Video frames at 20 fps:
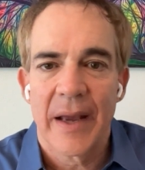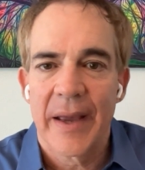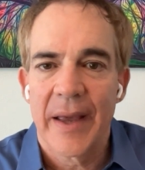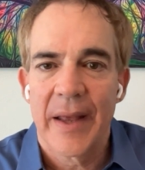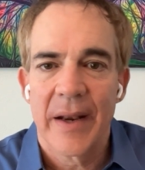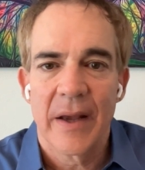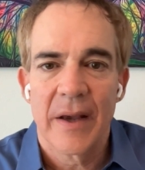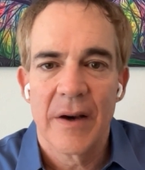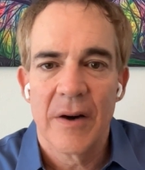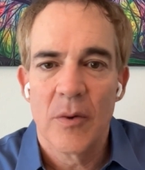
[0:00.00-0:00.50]

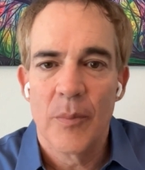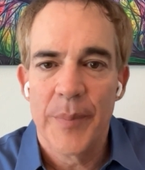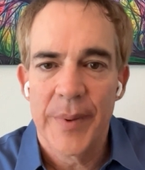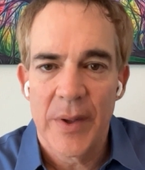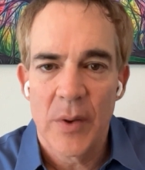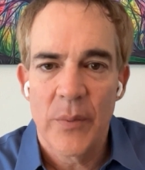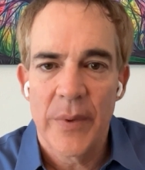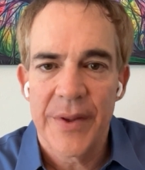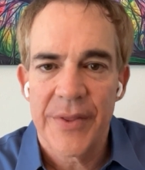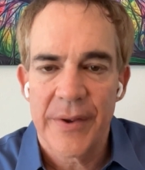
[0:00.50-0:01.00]
gotta go
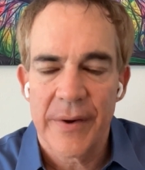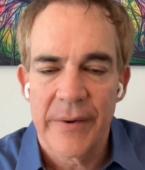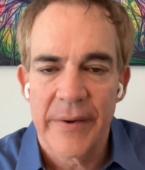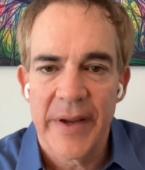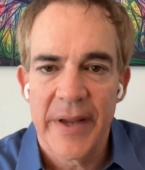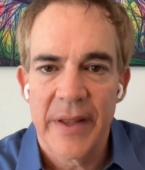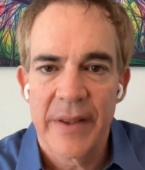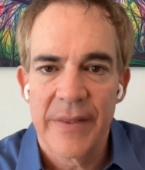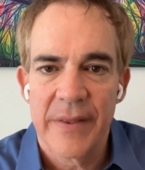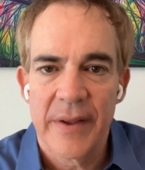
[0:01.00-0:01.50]
be with her
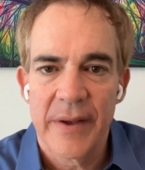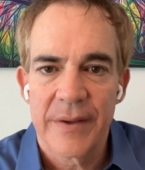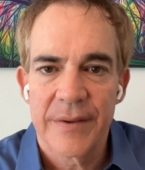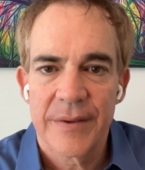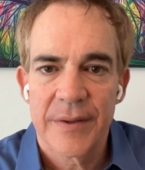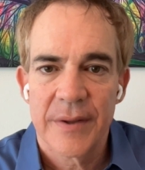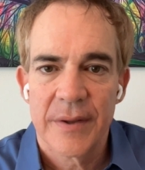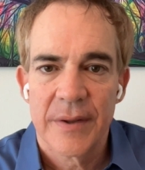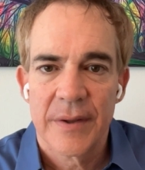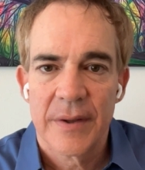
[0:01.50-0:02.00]
in
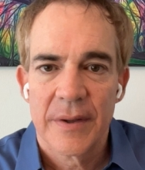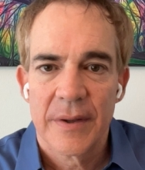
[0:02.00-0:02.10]
this.